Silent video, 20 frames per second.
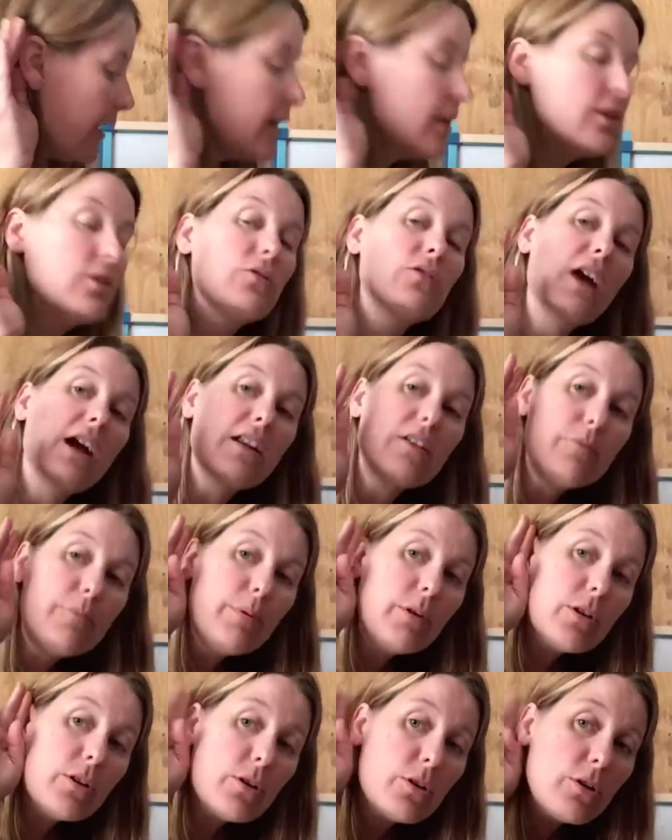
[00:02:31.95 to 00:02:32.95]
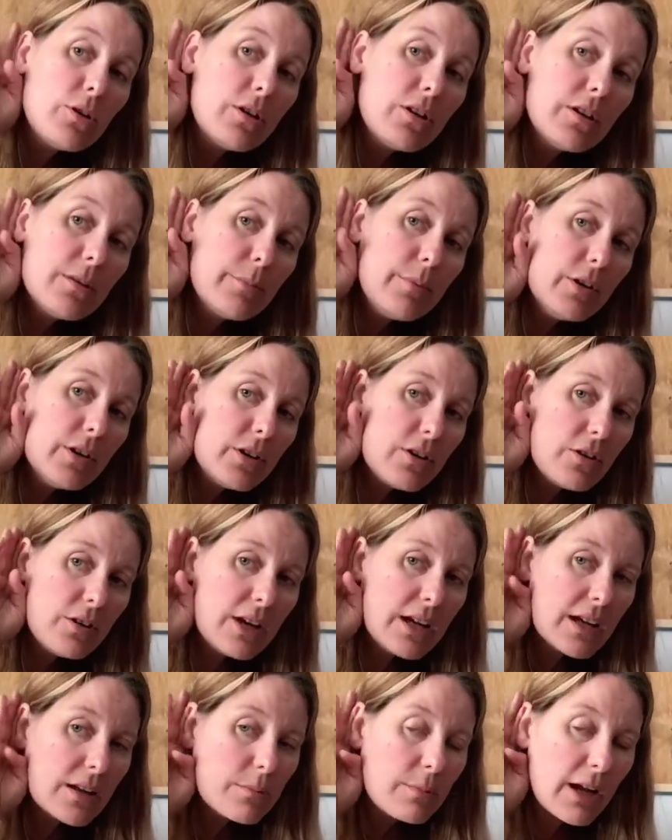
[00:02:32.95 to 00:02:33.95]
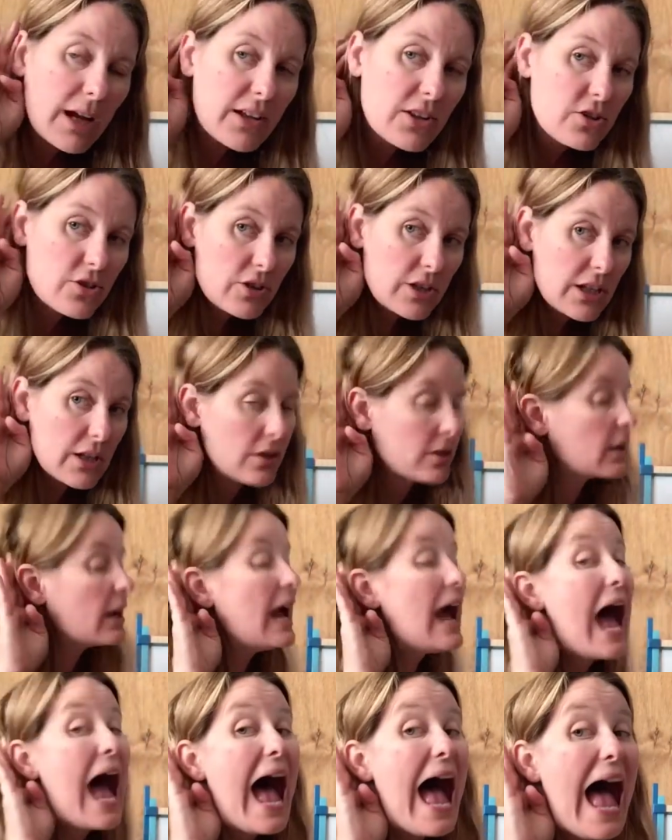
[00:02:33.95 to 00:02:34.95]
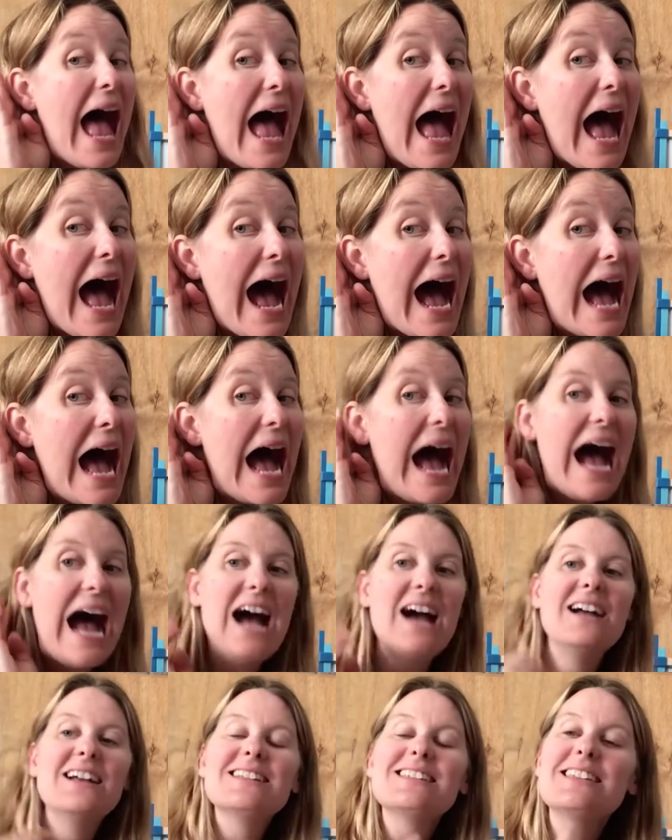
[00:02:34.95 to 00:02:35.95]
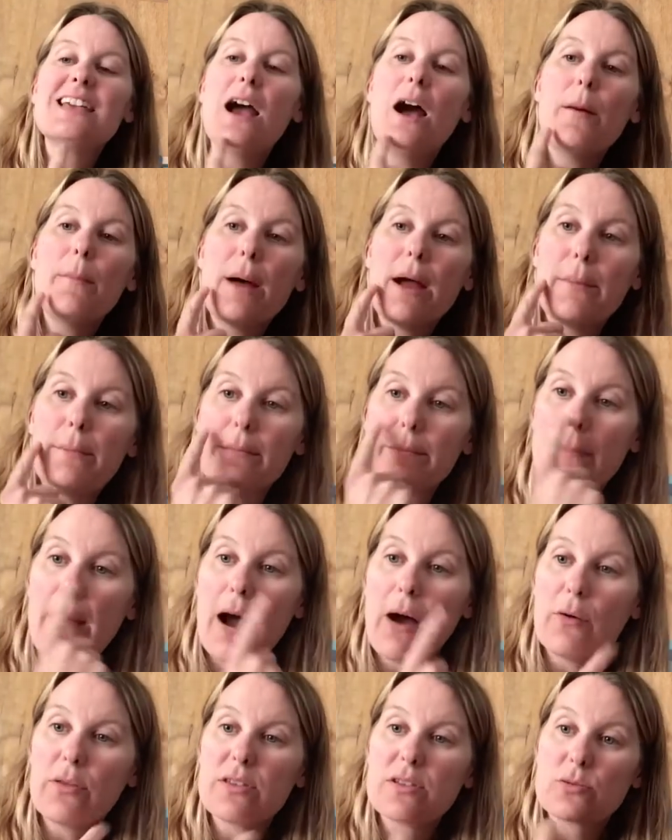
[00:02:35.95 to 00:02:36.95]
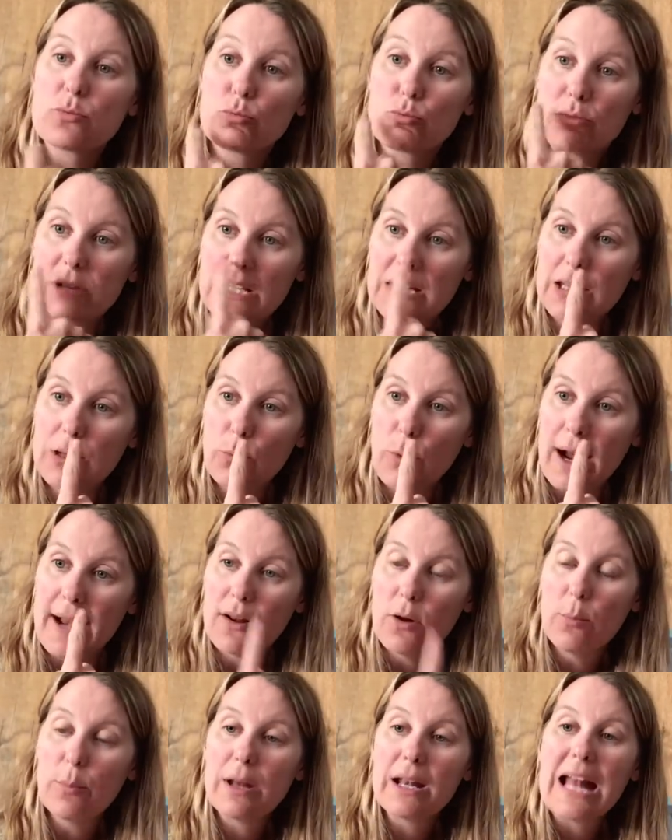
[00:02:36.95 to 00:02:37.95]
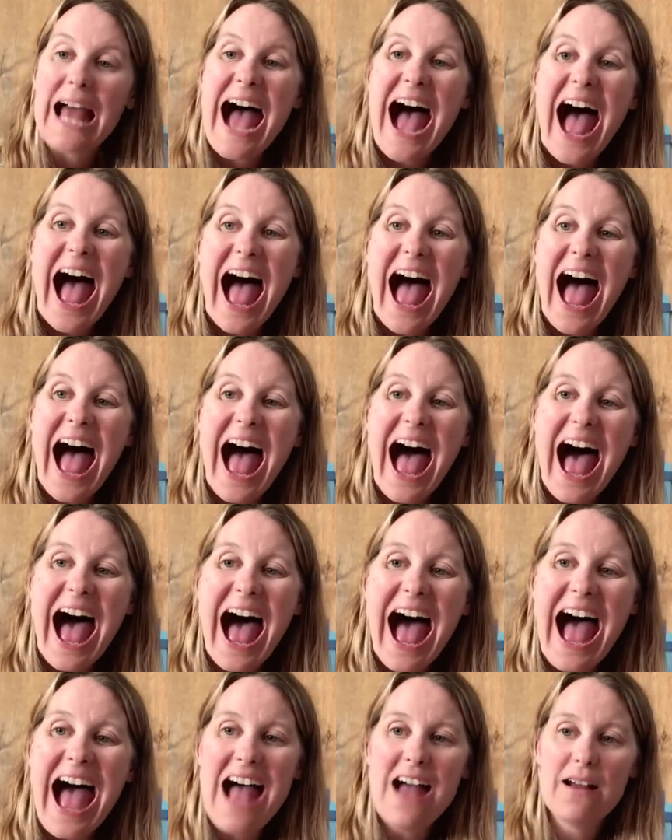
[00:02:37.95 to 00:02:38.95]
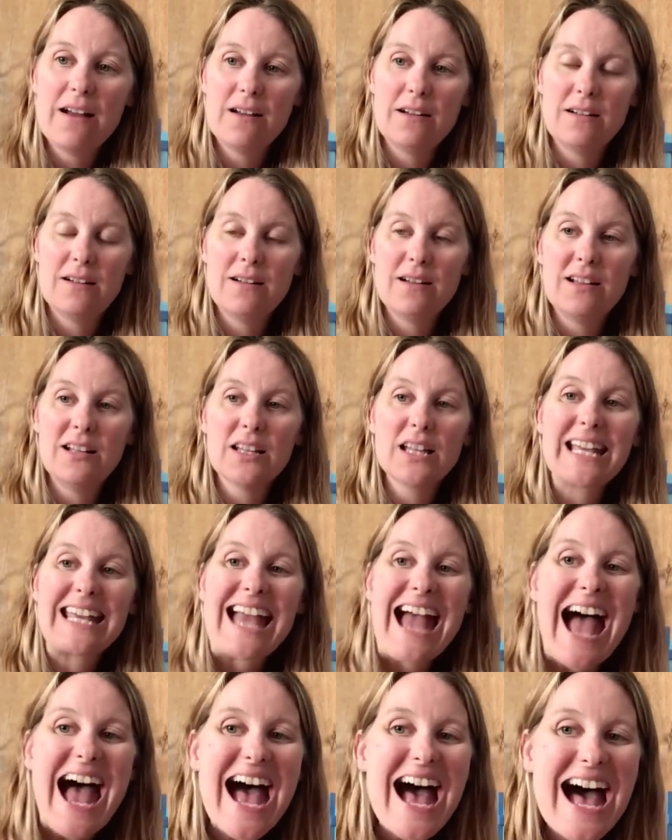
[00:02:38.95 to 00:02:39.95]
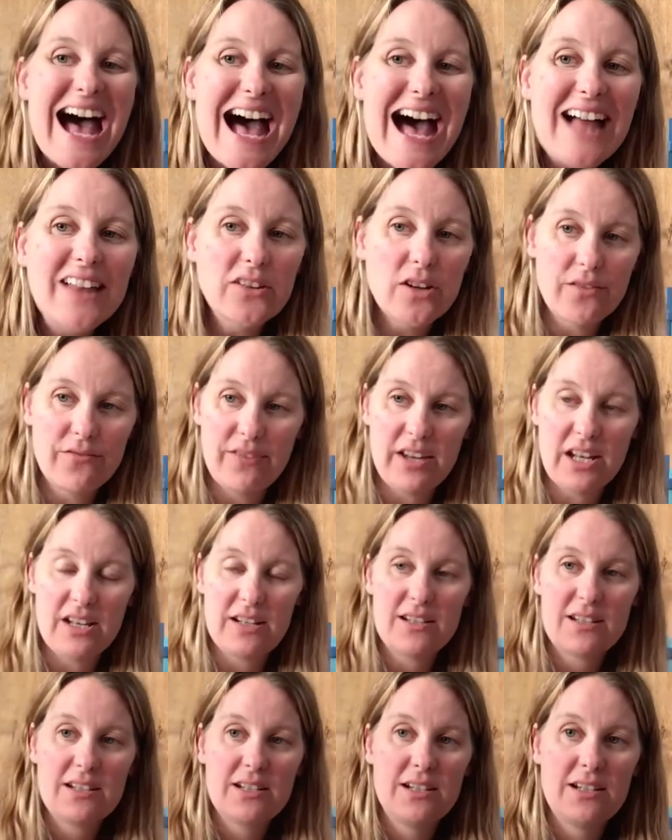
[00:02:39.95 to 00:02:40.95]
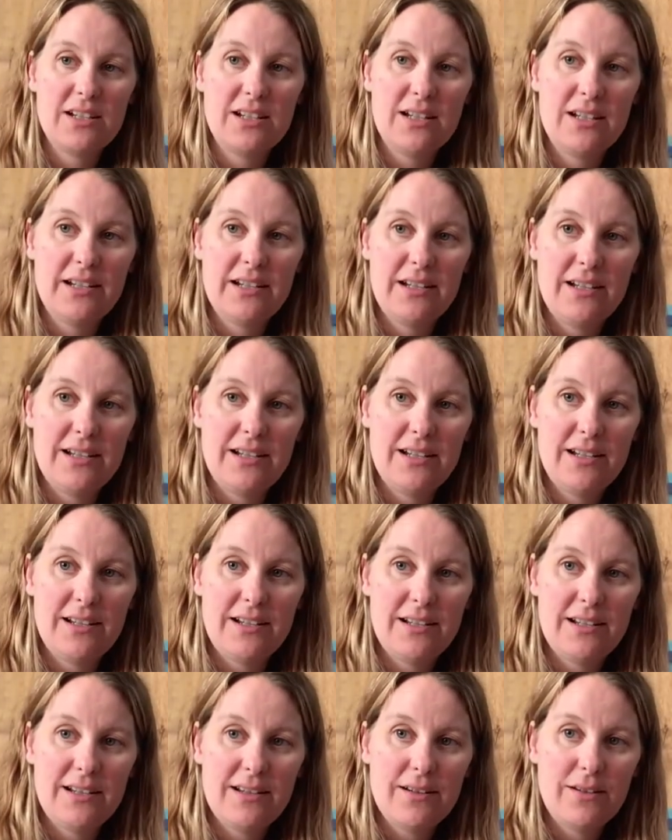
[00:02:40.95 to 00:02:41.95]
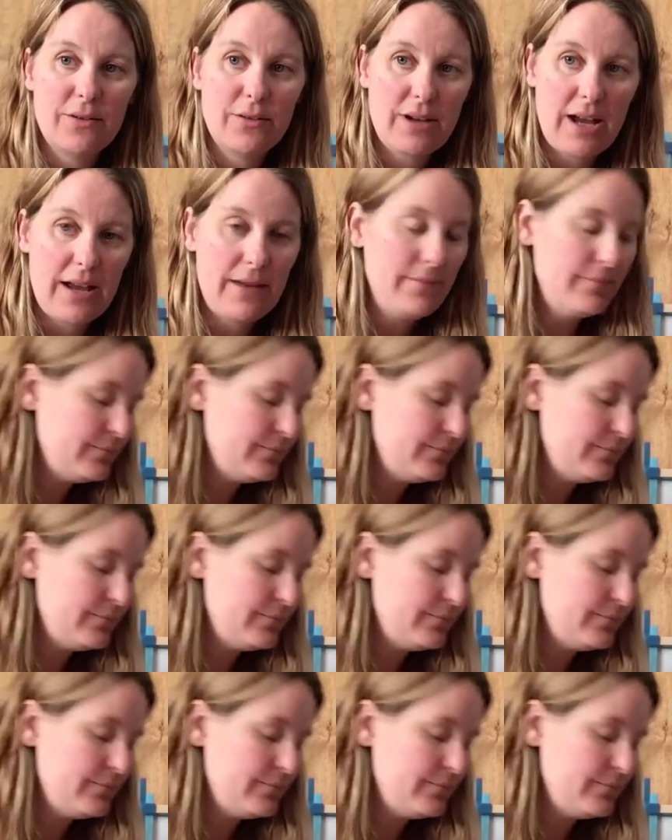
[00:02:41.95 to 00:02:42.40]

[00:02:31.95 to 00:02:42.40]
and you kind of put your hand behind your ear. Ah, see how my mouth is really wide open? Ah, like elephant. Okay.